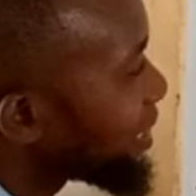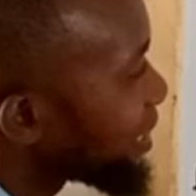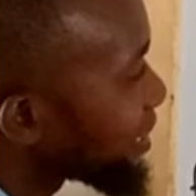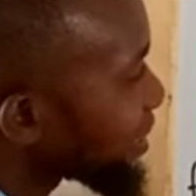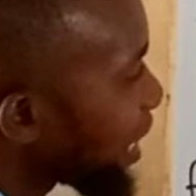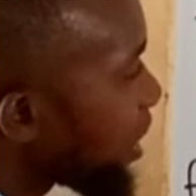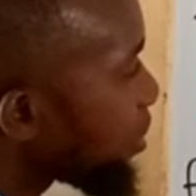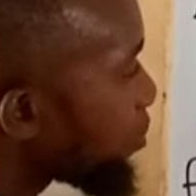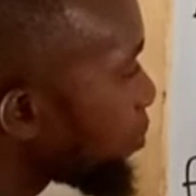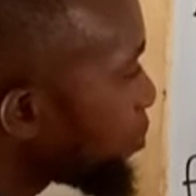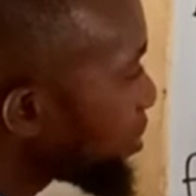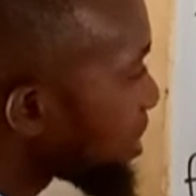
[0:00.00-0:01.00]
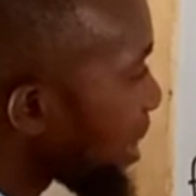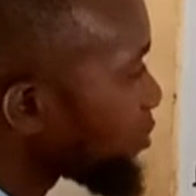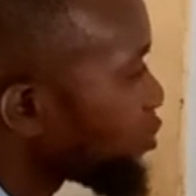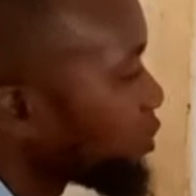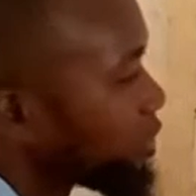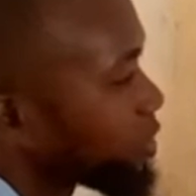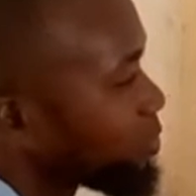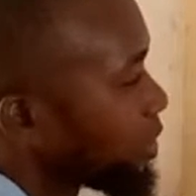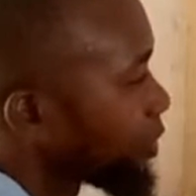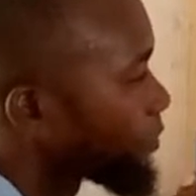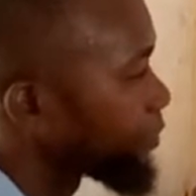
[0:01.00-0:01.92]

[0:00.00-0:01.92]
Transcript: this angle down to this place.